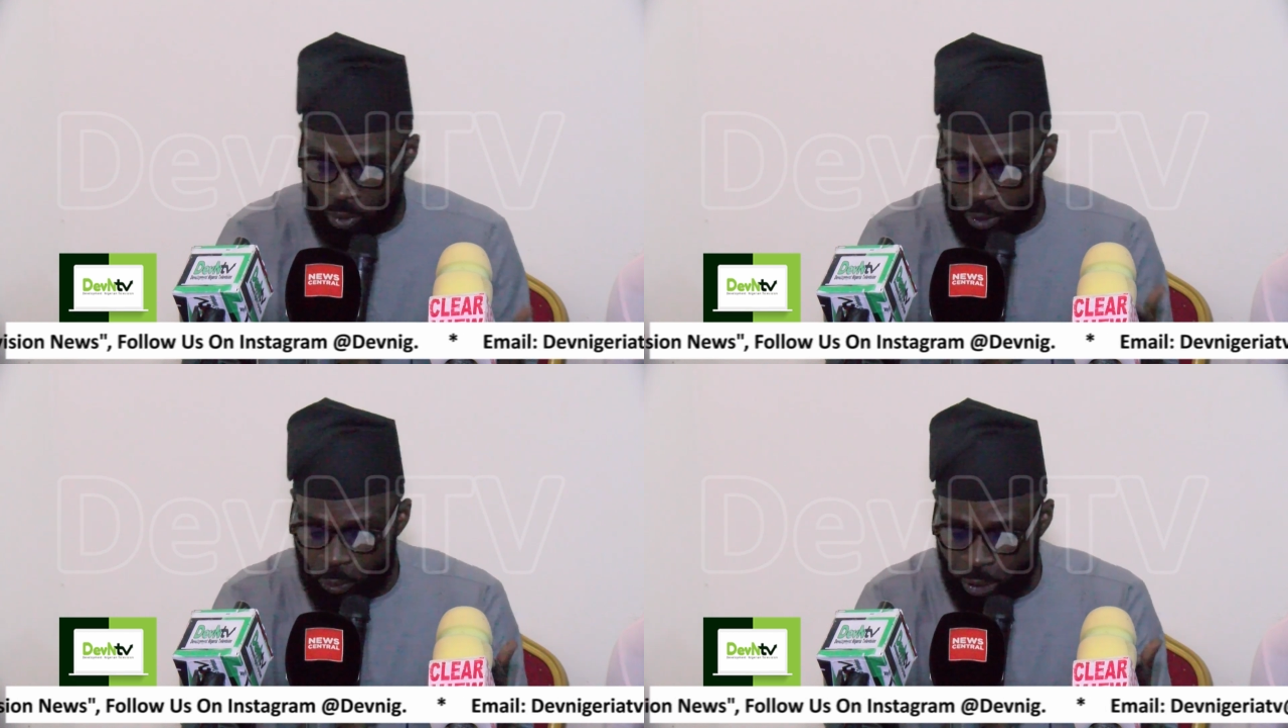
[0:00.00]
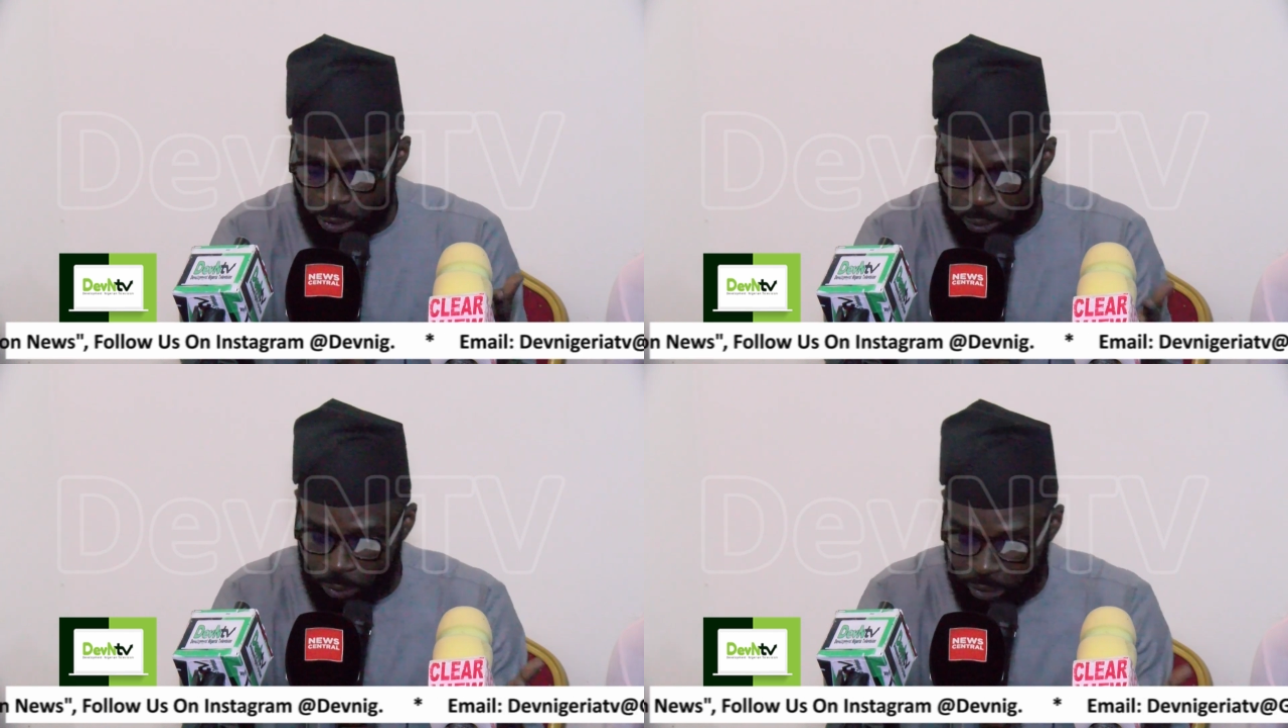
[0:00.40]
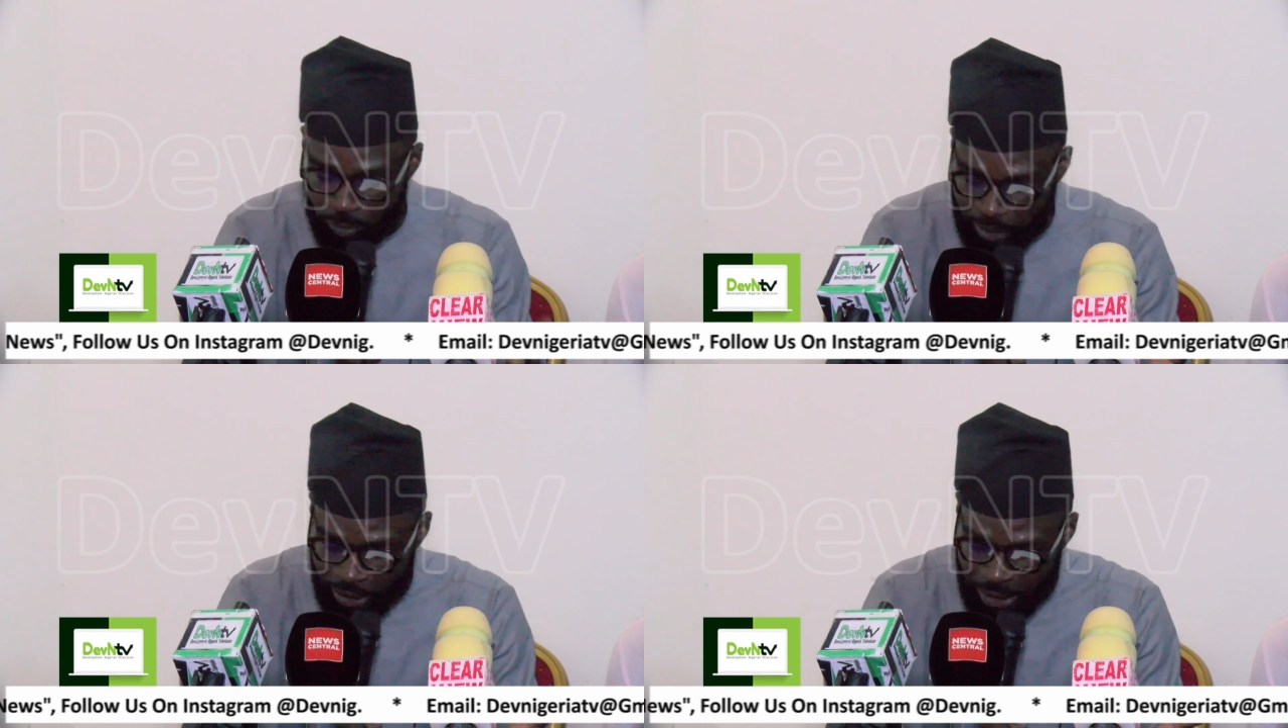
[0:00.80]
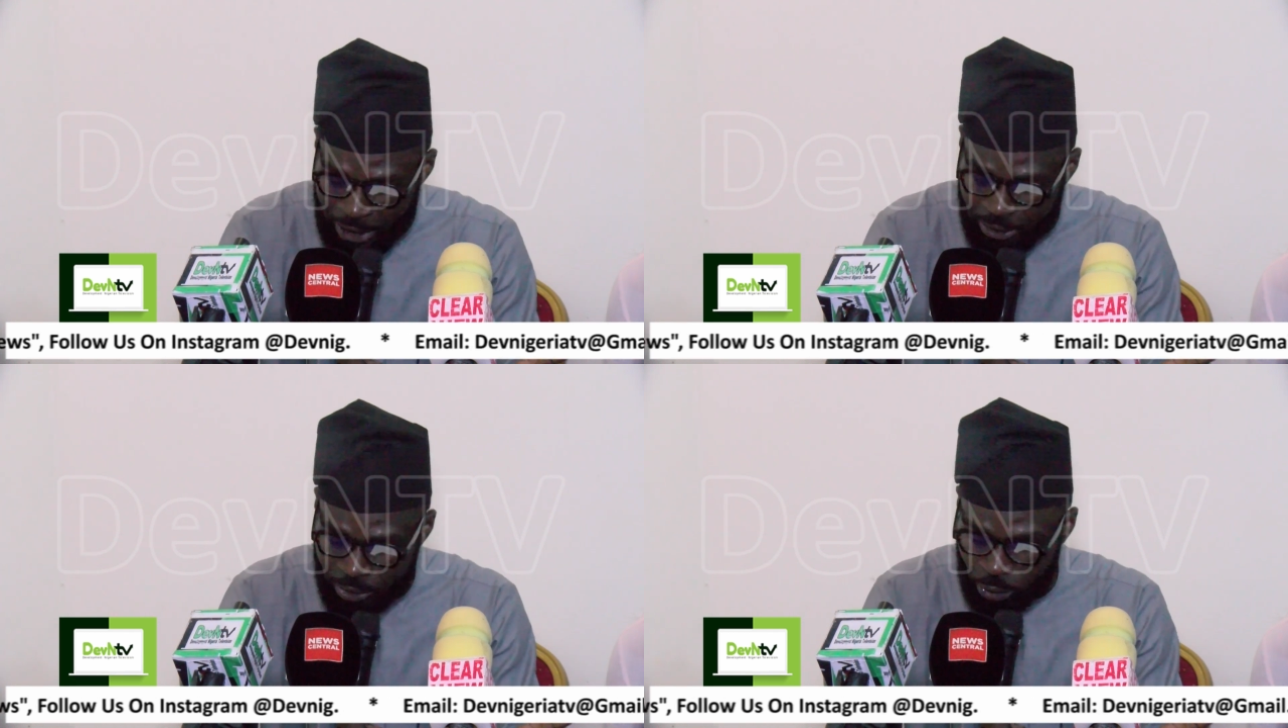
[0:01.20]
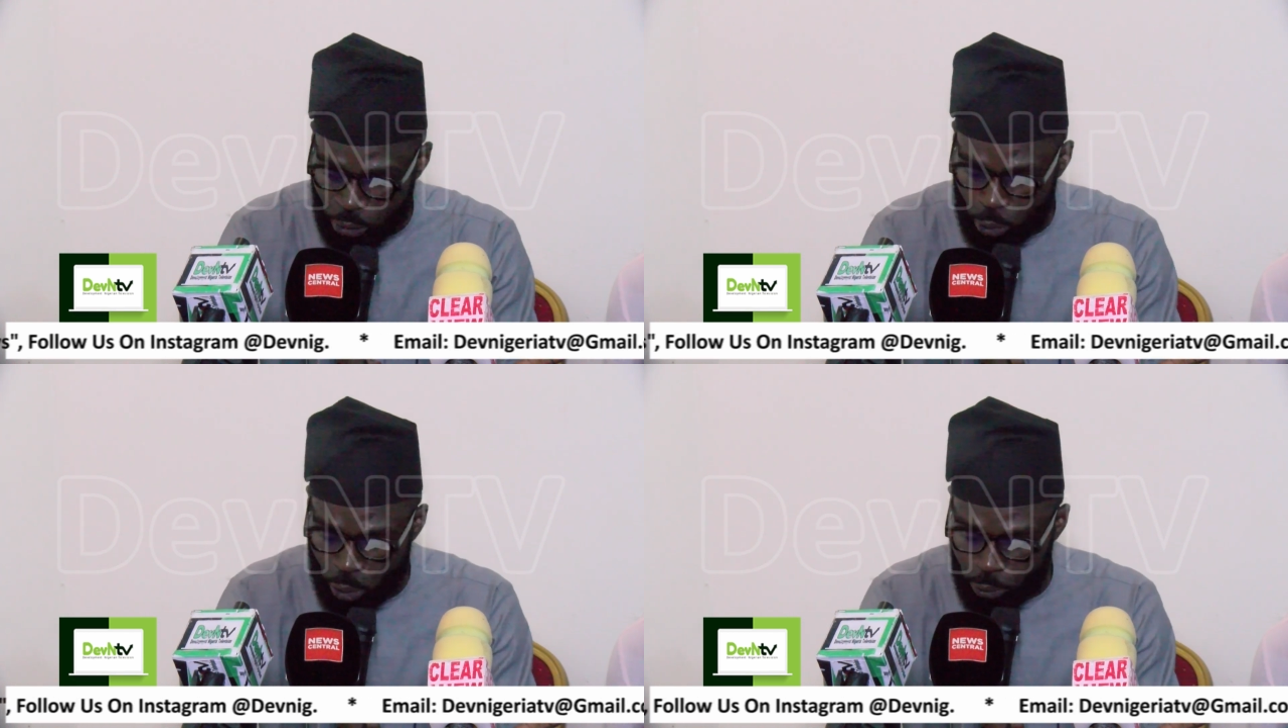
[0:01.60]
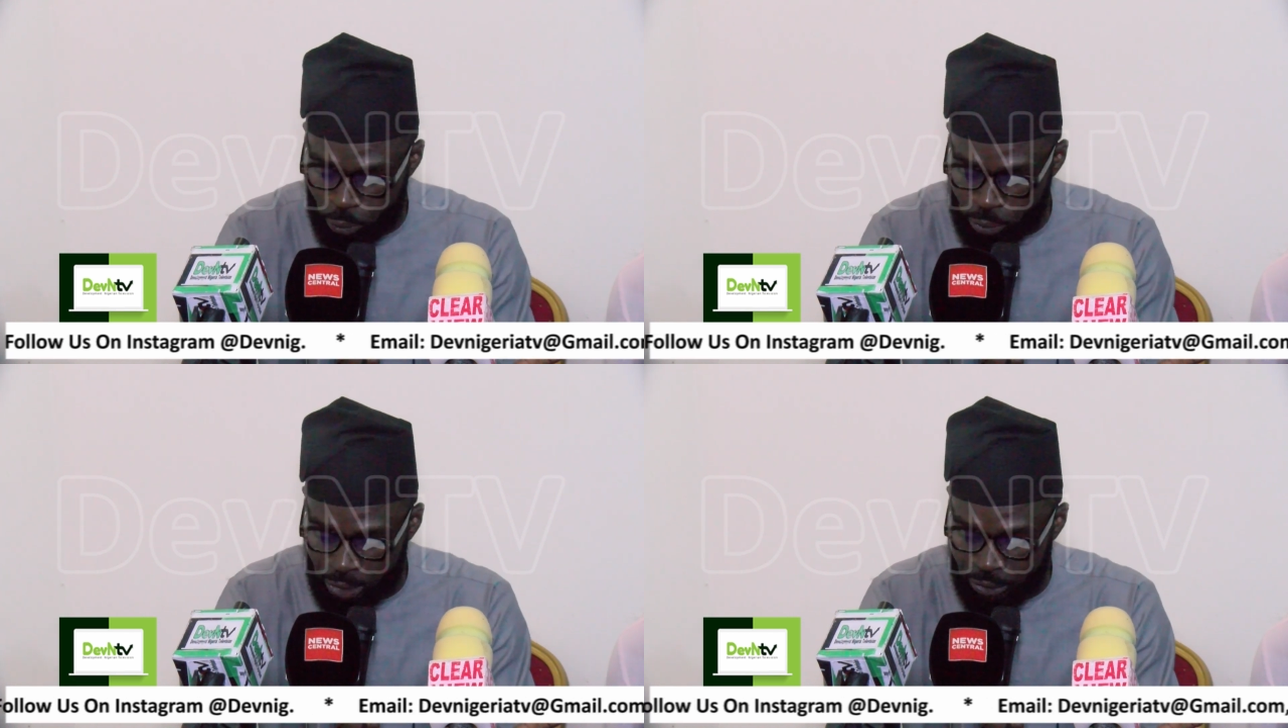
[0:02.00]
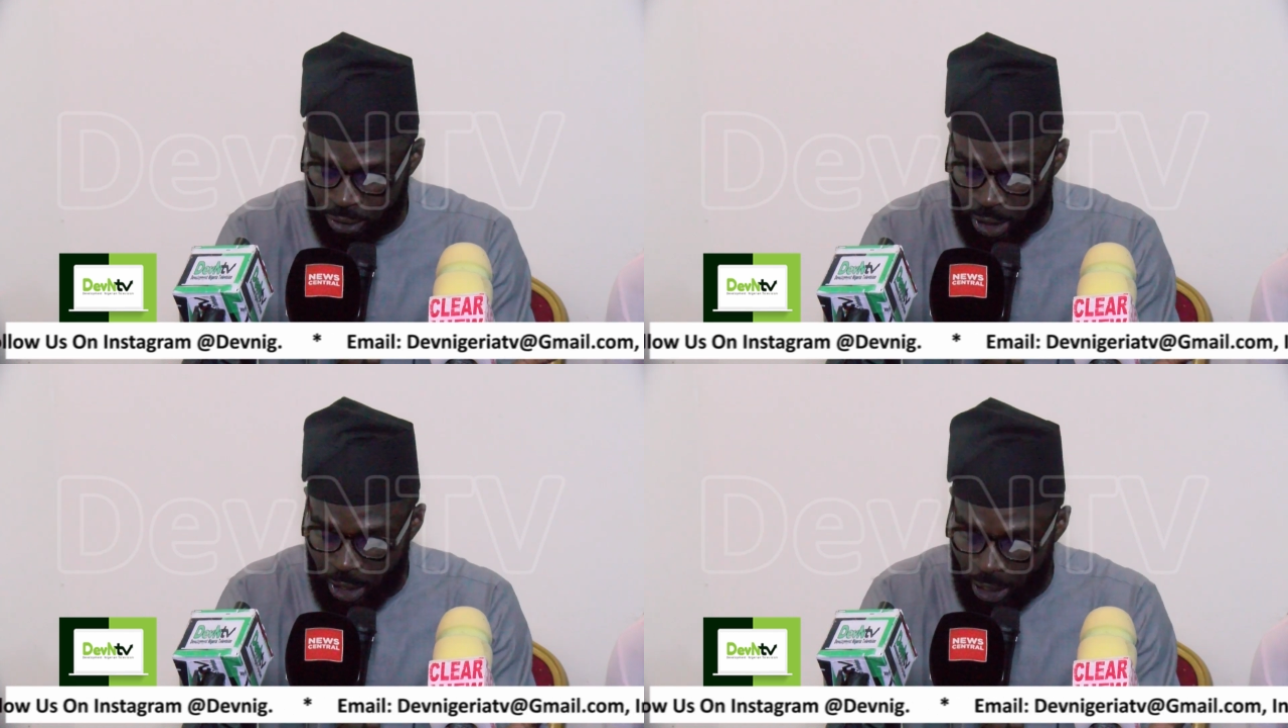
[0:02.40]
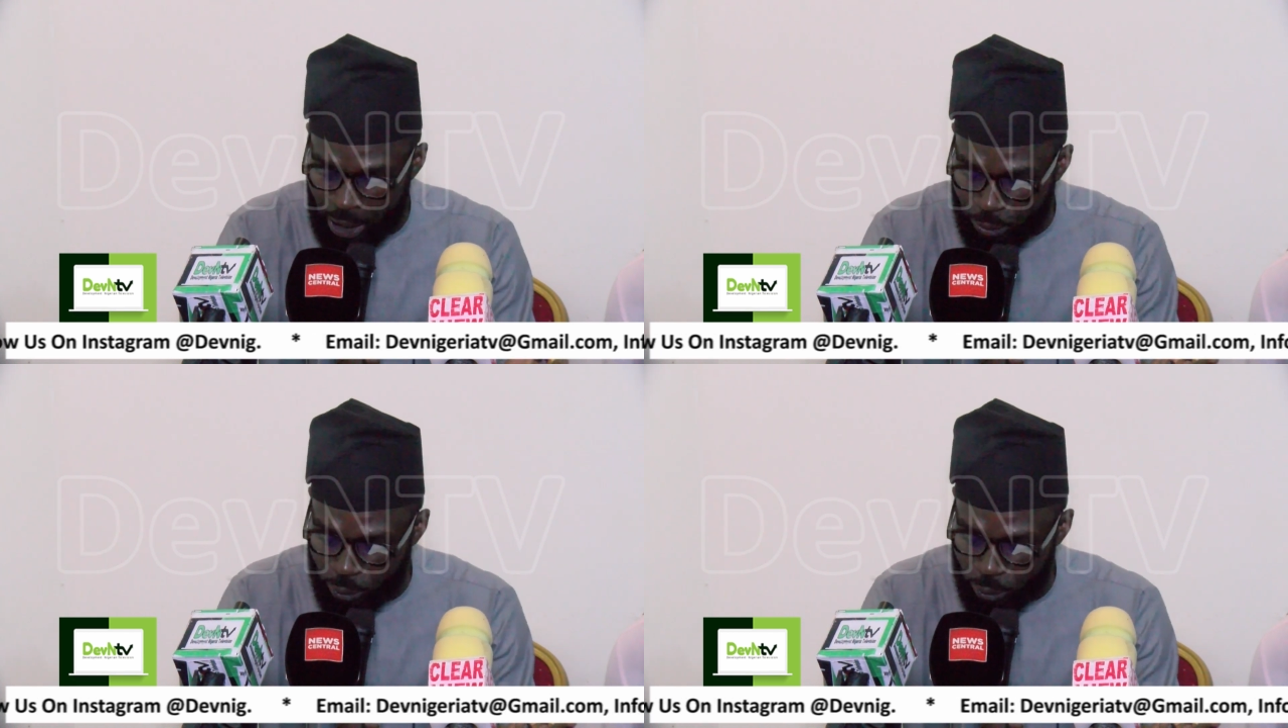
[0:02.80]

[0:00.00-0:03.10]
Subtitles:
When you criminalize drug users and